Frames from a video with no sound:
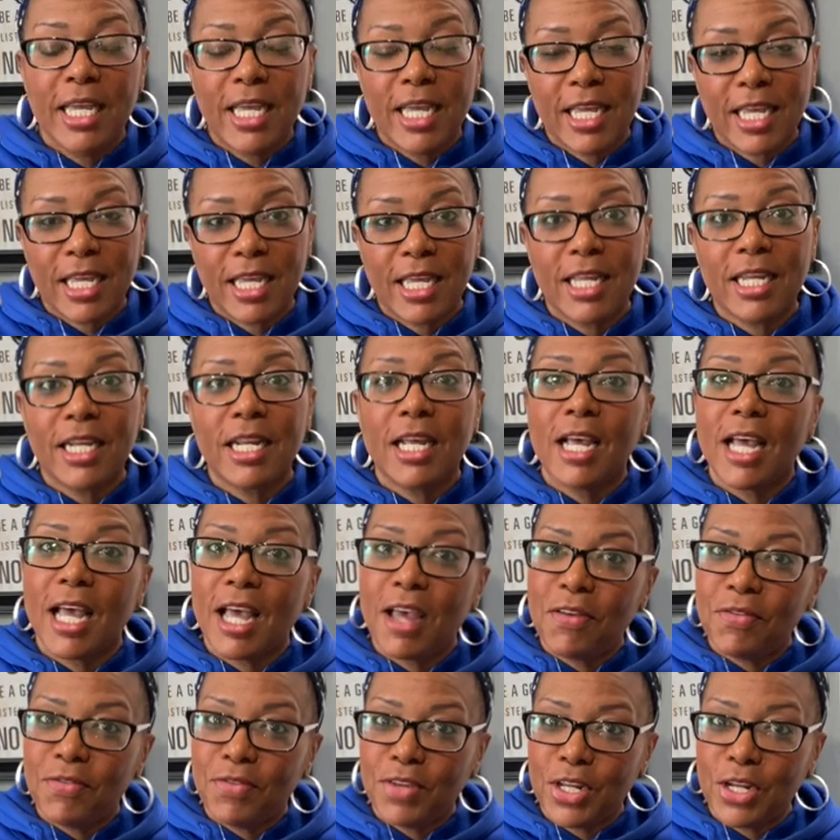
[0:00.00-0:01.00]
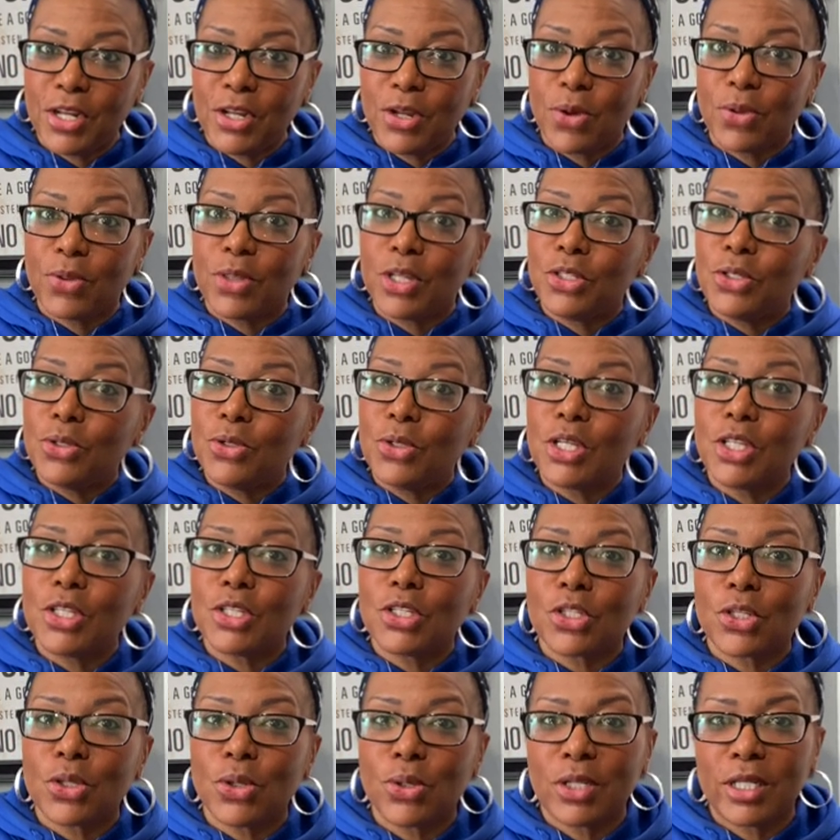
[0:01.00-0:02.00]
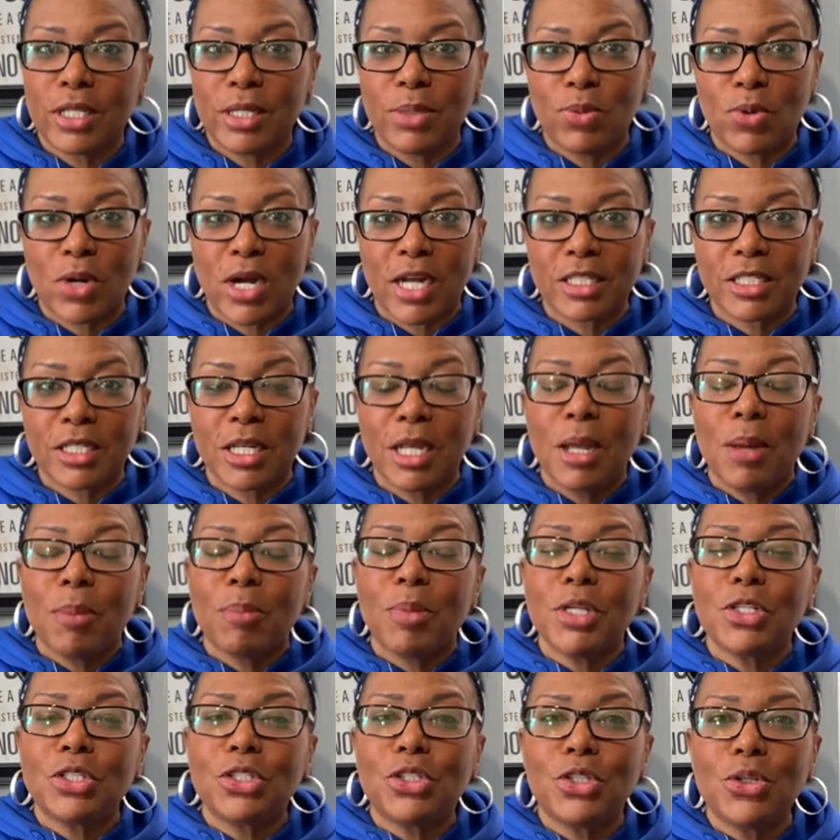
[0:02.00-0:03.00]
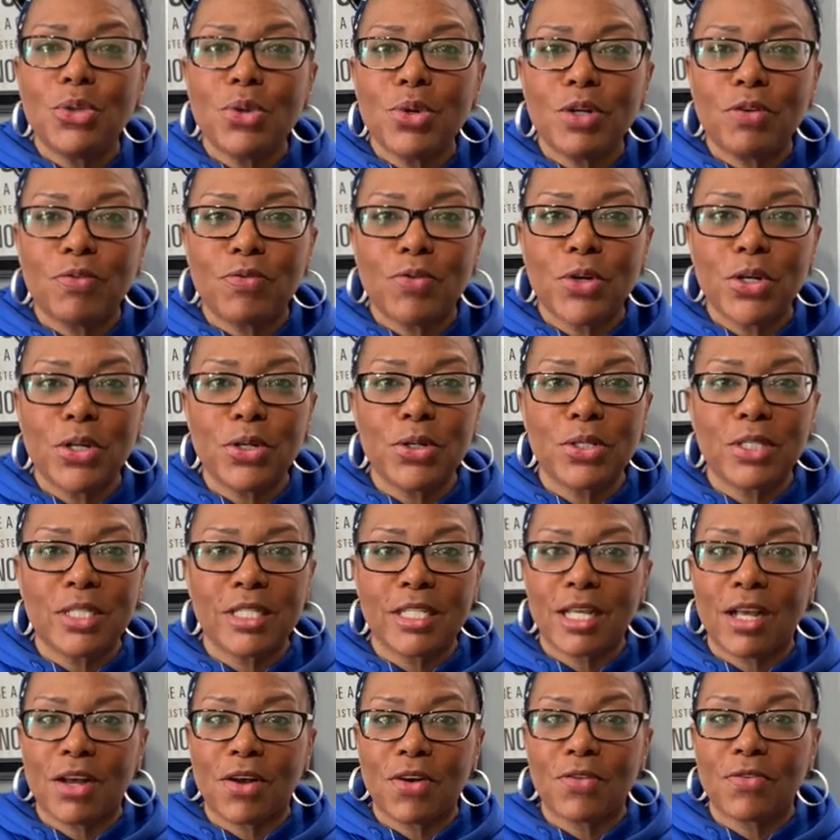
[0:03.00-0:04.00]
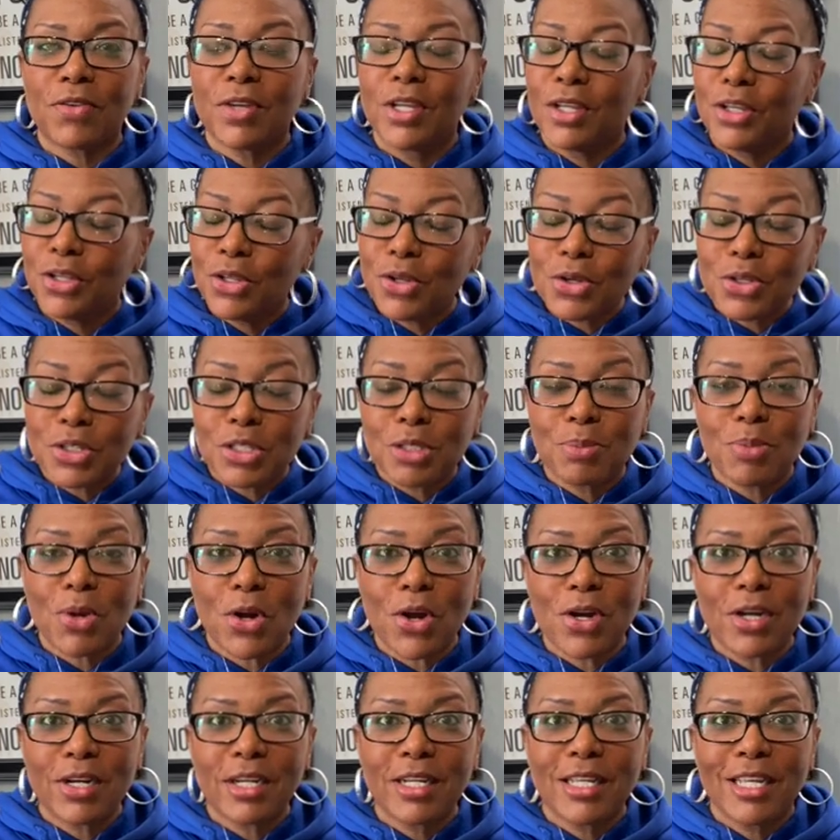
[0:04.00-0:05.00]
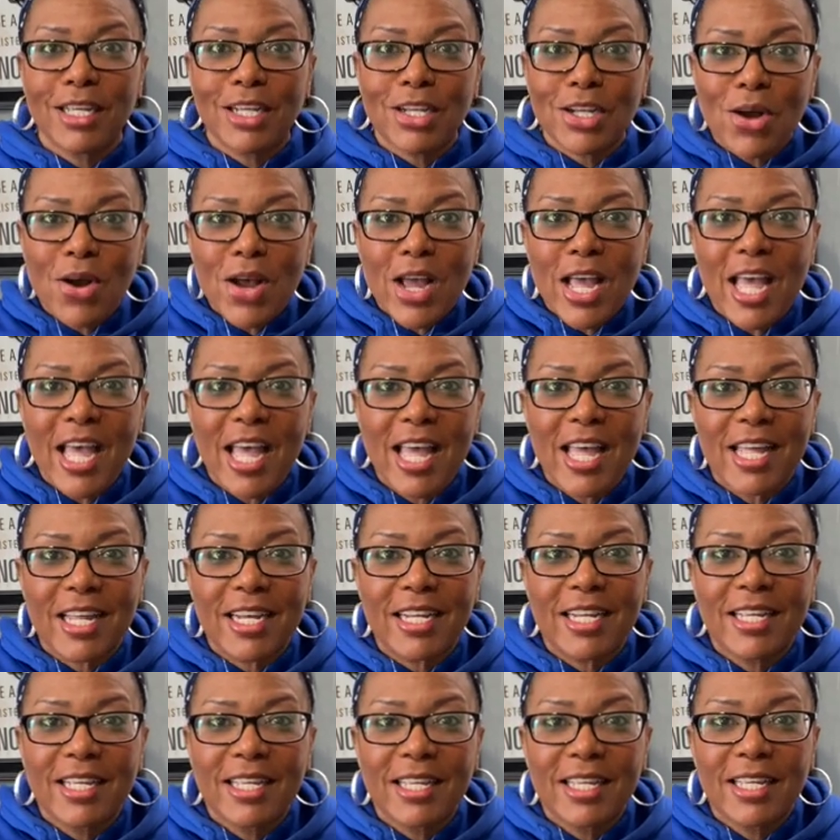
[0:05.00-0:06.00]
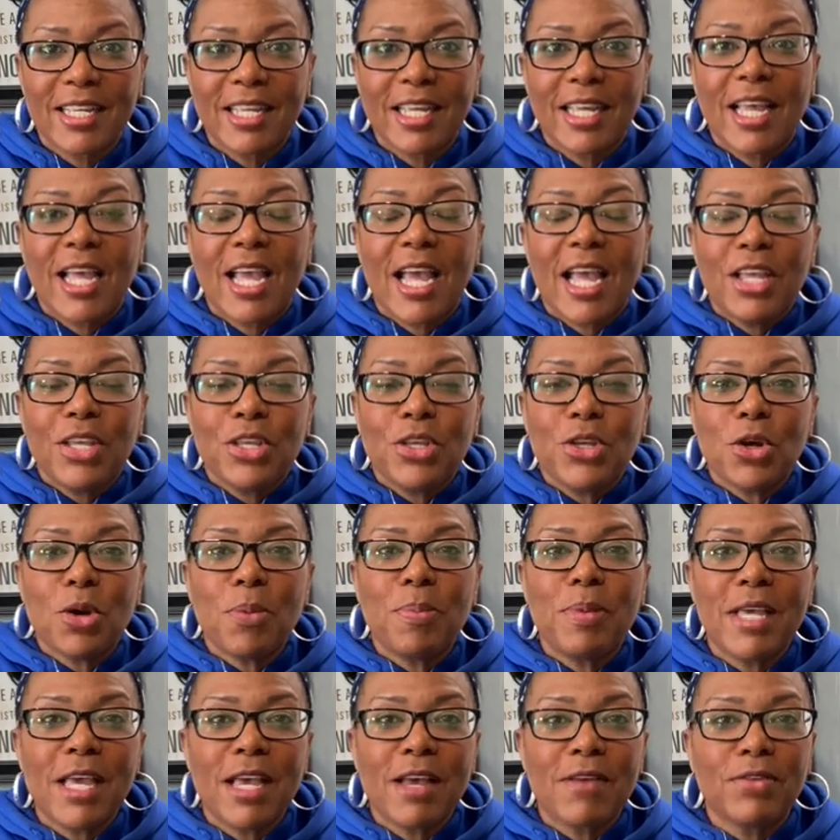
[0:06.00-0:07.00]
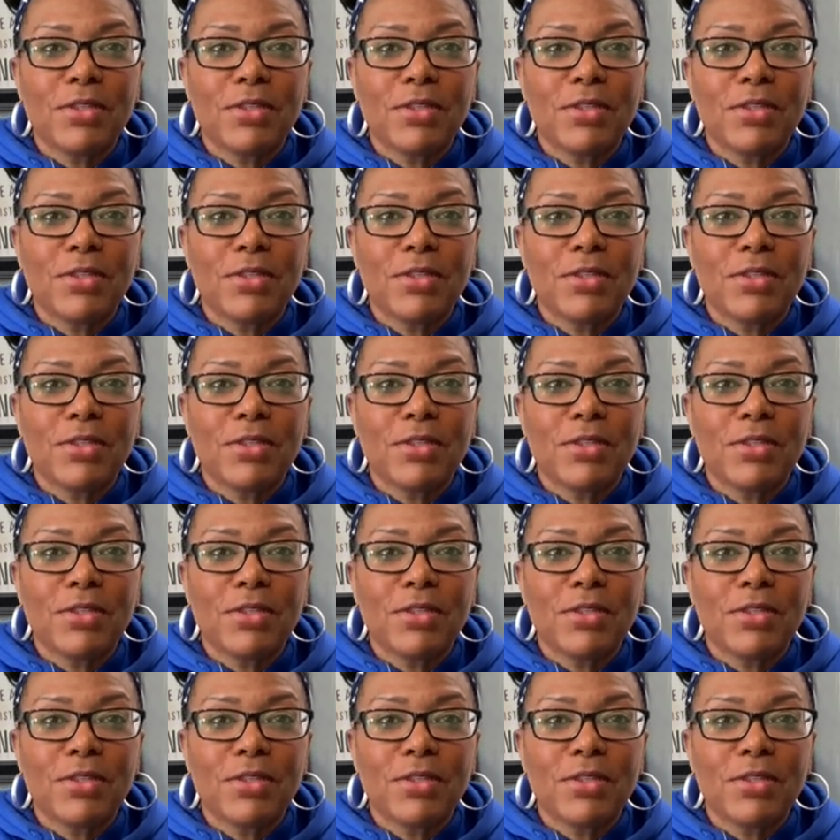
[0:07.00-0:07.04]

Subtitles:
in a video that you can certainly watch, but do it for yourself. You're smart. Go ahead. You'll be able